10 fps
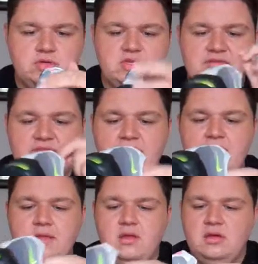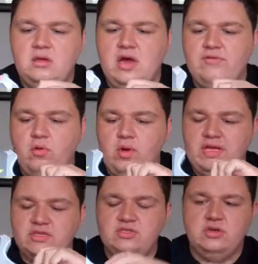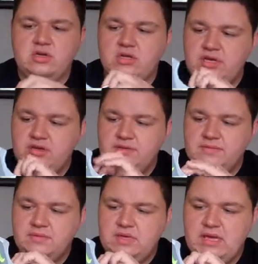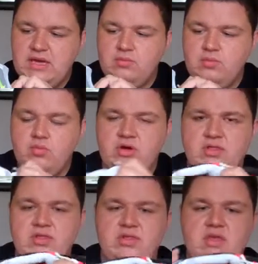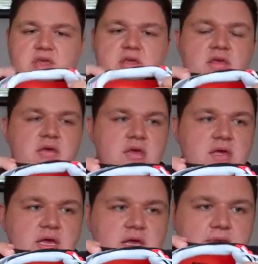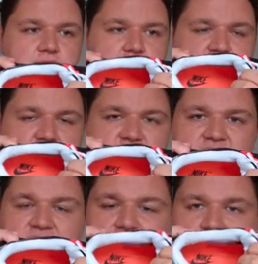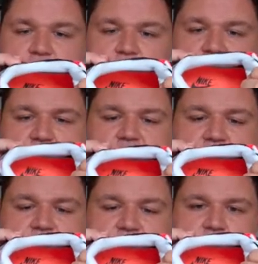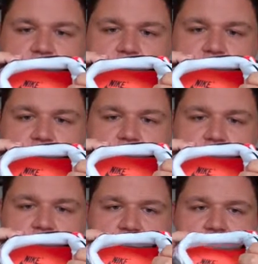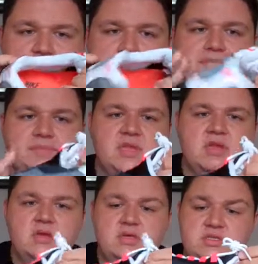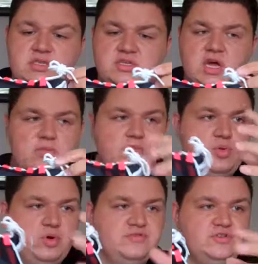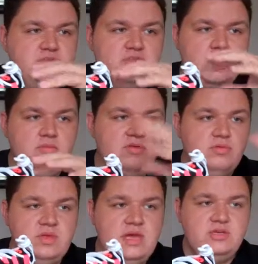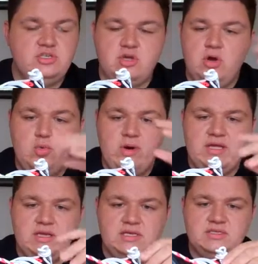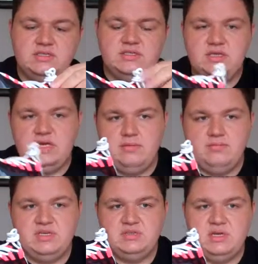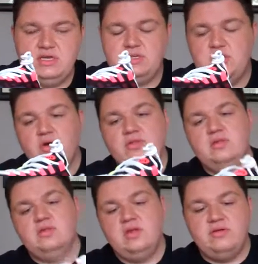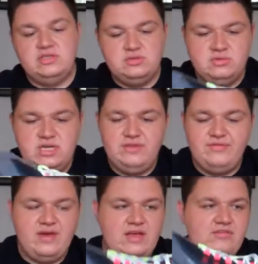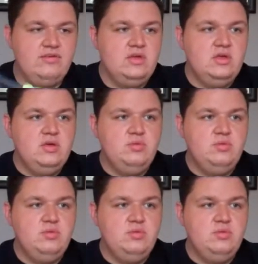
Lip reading: also have that. You have a white sock liner with the sort of safety orange insole. It does come, both shoes come with just all white laces, basically as a nod to the original 95